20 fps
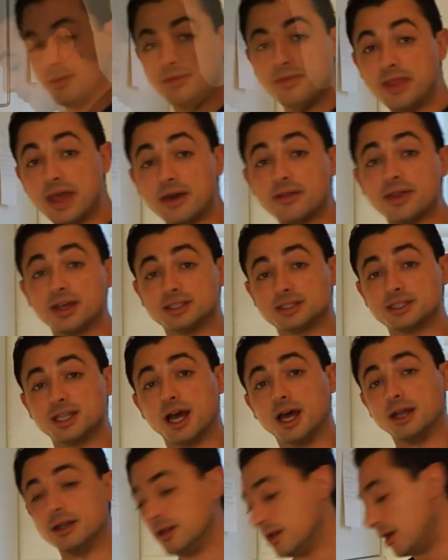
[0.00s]
Now that's
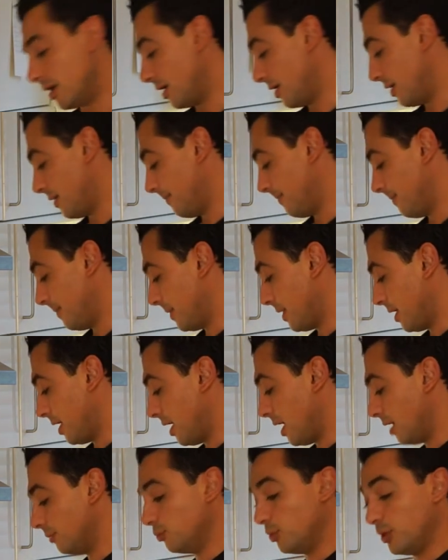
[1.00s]
done,
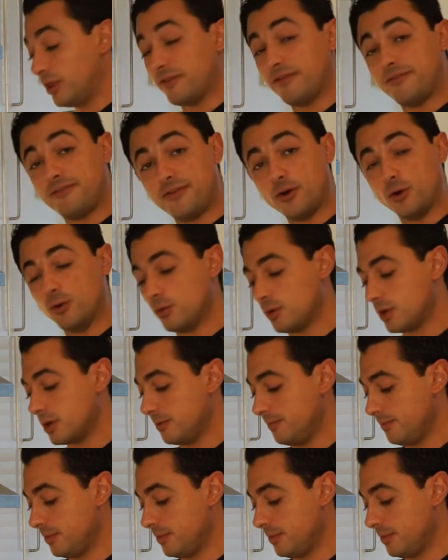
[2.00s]
I'm with a fork,